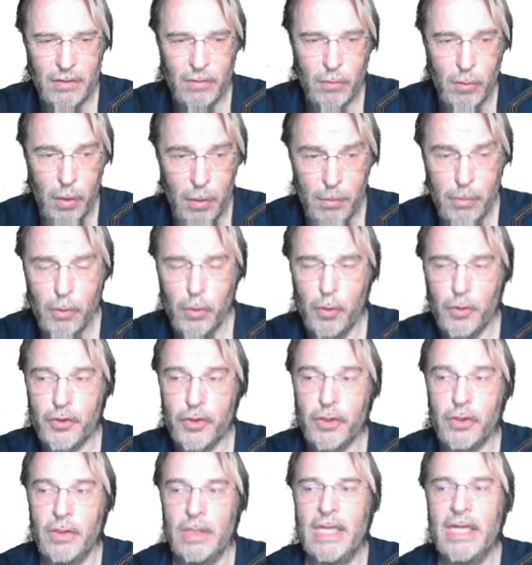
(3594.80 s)
column called the
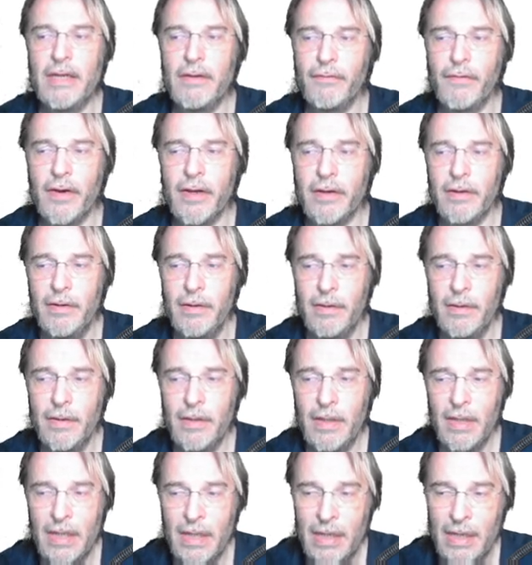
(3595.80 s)
uniqueifier.
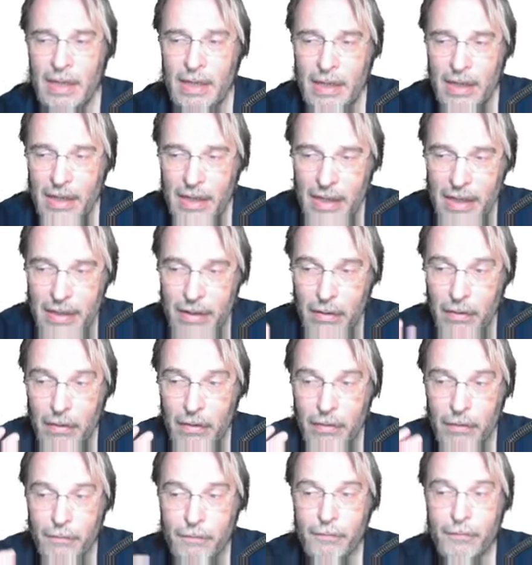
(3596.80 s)
And
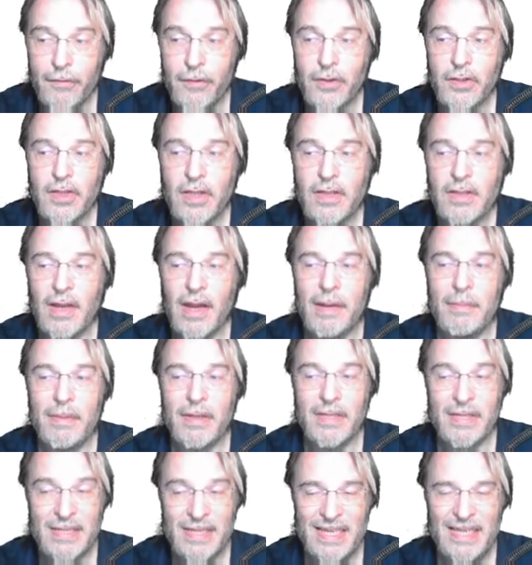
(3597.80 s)
the first time
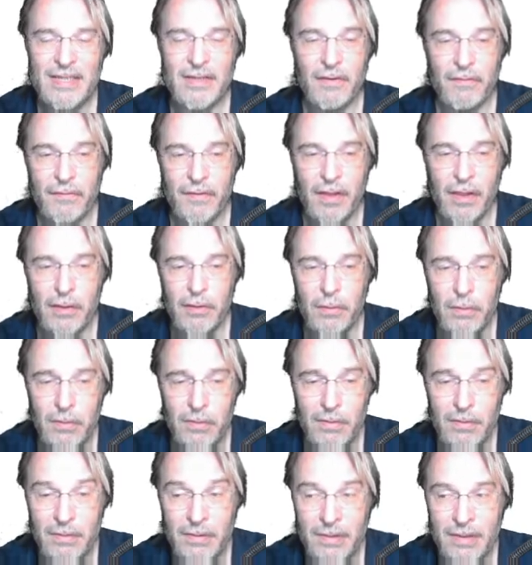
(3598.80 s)
it sees a
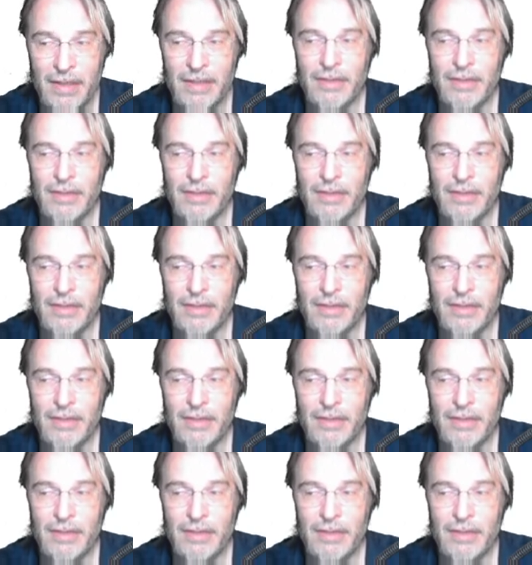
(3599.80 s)
value, that